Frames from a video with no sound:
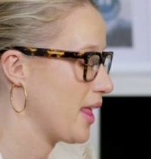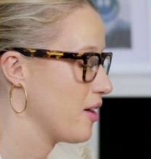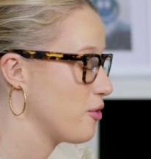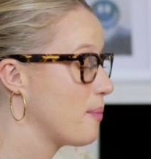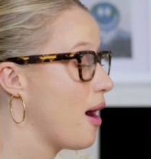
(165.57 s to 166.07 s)

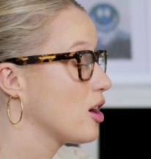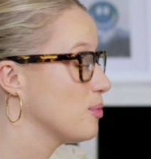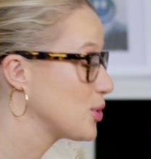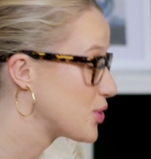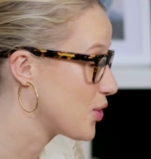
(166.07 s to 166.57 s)

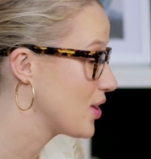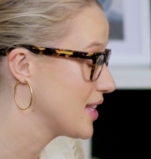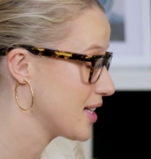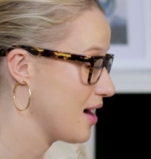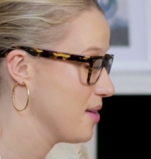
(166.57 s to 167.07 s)
remarkable story
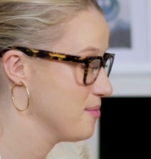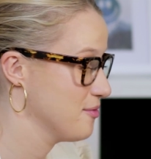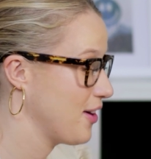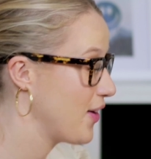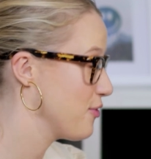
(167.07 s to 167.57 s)
that I'm
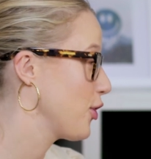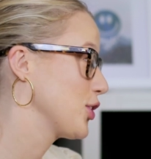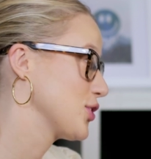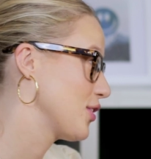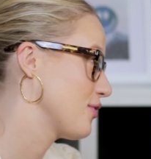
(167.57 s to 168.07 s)
very
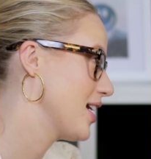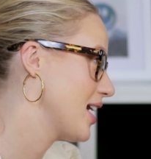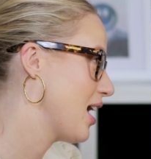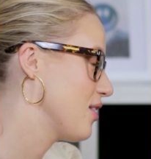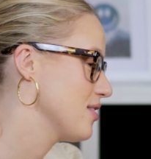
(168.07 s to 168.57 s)
focused on right
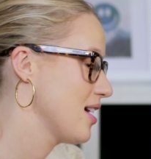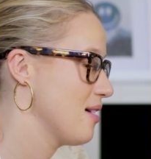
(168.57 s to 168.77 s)
now.